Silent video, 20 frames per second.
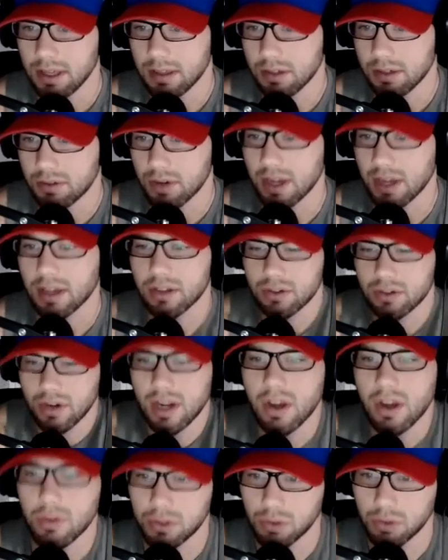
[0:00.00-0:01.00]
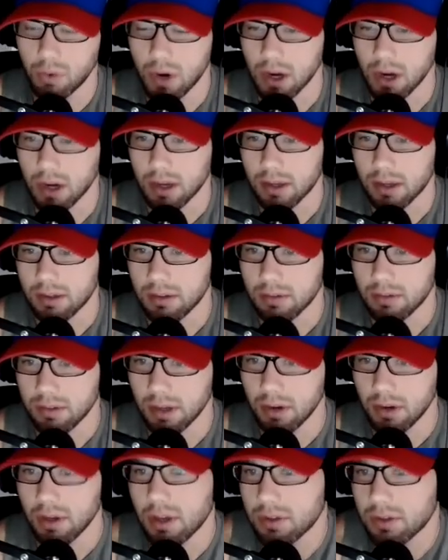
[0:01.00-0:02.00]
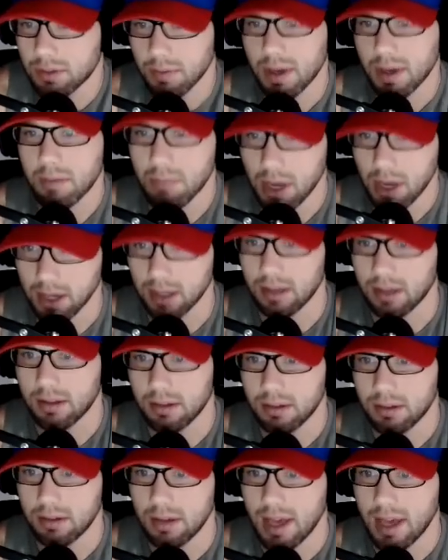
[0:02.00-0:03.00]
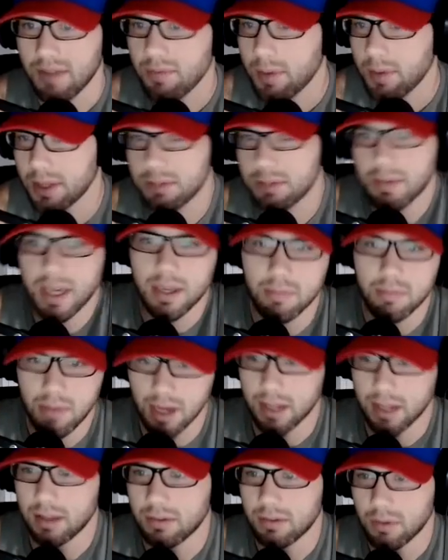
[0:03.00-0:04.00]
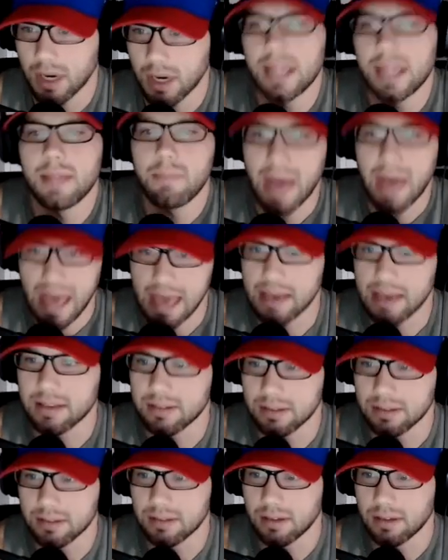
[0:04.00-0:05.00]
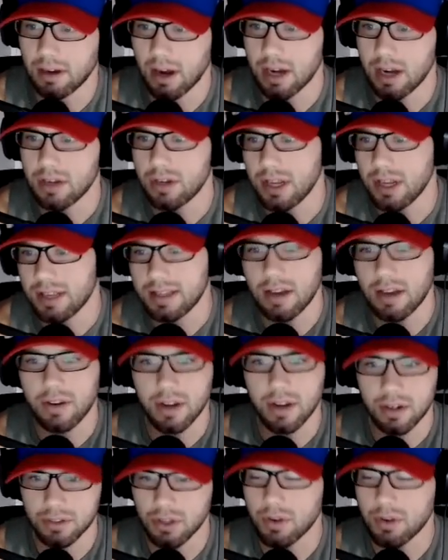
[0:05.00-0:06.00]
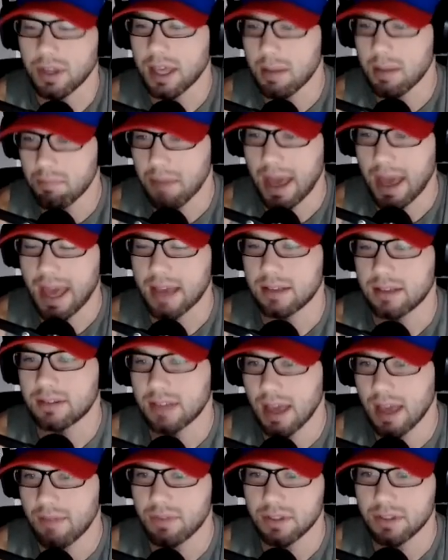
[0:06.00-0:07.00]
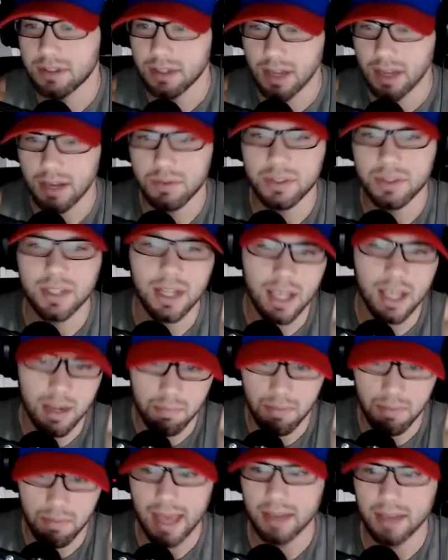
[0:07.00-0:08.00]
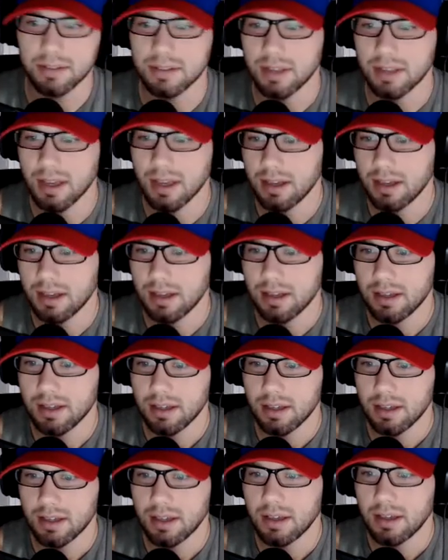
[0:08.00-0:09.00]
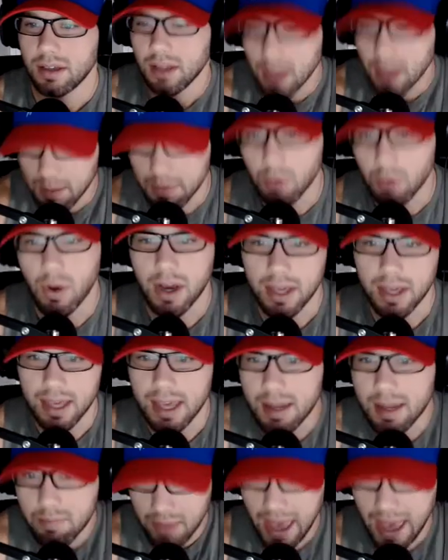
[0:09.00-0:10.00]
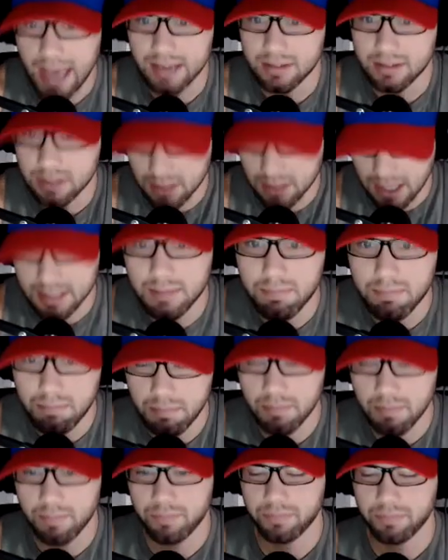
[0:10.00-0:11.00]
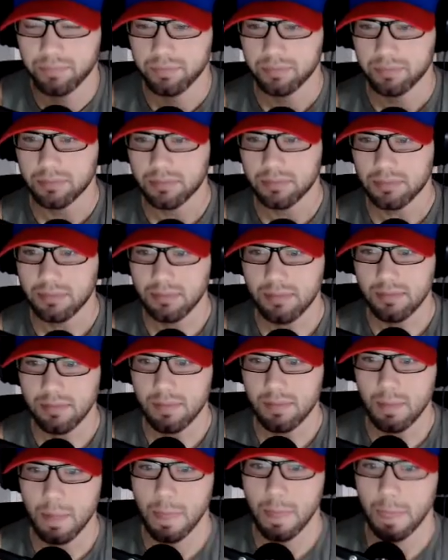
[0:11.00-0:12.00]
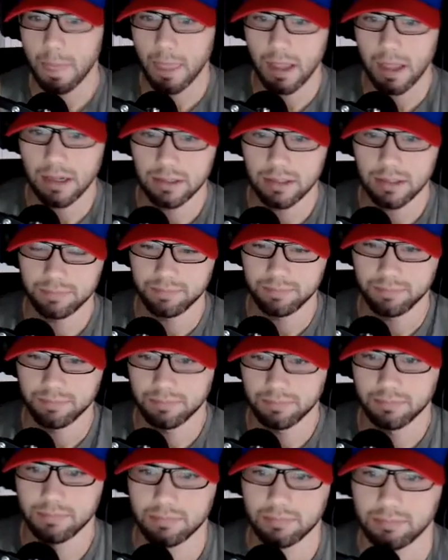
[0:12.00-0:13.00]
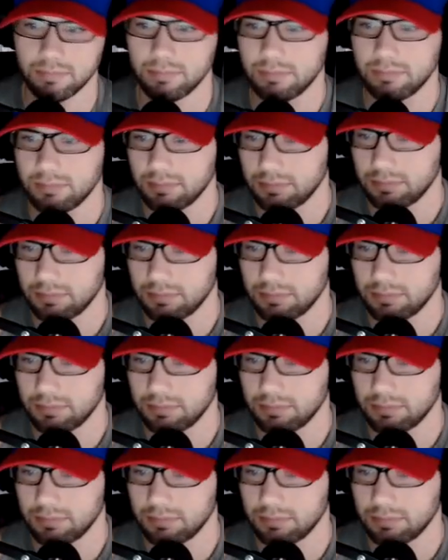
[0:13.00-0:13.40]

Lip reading: Drake goes to work. You know, he goes to make money. Everybody's making money. We're getting the bags, right? He's out in Arizona getting bags. Kevin's in Iowa City getting bags. I'm in Waukee getting bags. Is Kevin getting bags, or is he handing out bags? Like, are